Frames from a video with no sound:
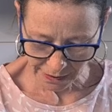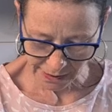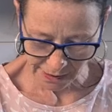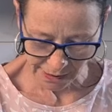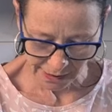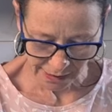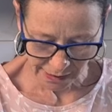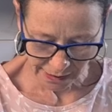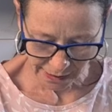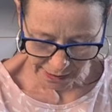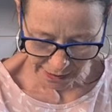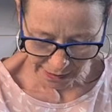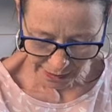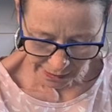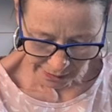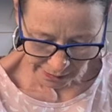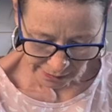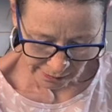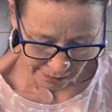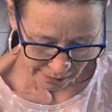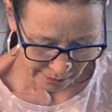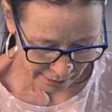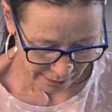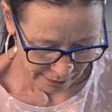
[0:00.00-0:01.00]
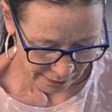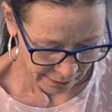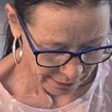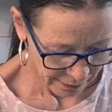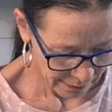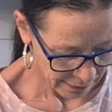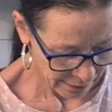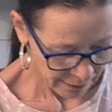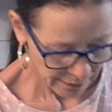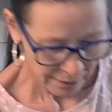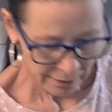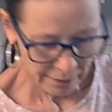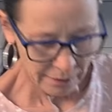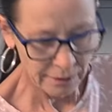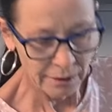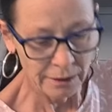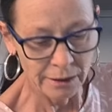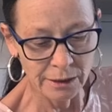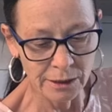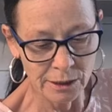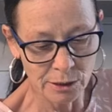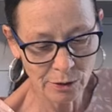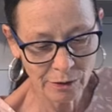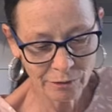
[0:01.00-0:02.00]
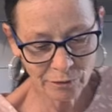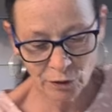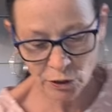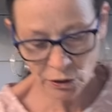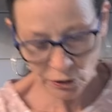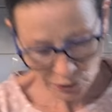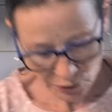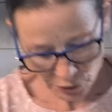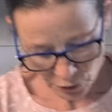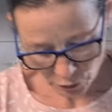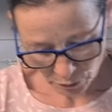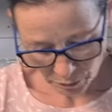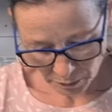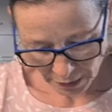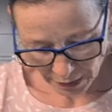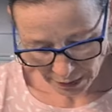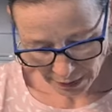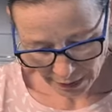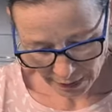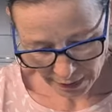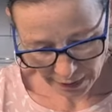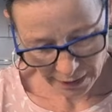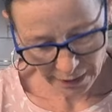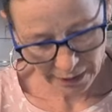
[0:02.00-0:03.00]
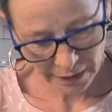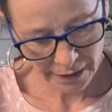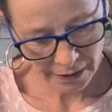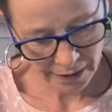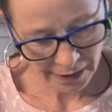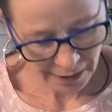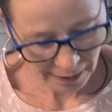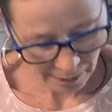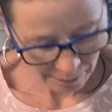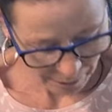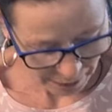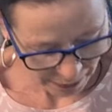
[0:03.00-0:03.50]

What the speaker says: see. So I've got some here that I